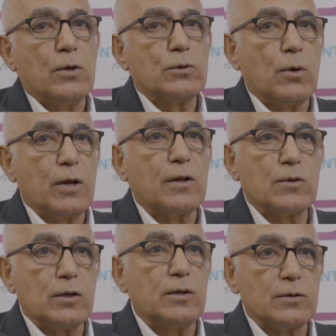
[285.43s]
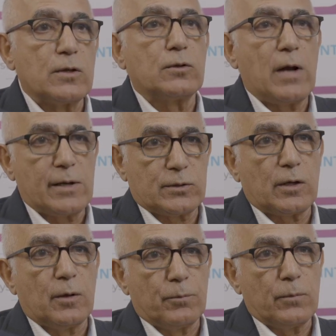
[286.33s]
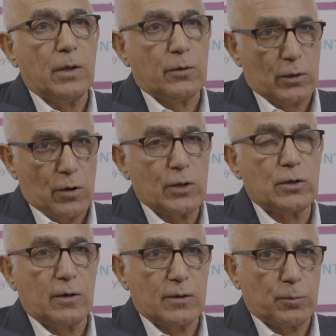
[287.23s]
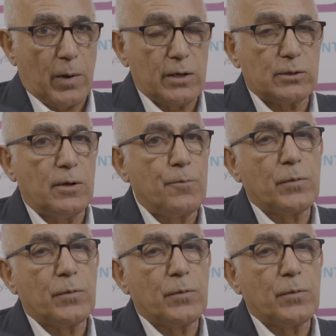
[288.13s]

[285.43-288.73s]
So you can see there's a drastic reduction in space.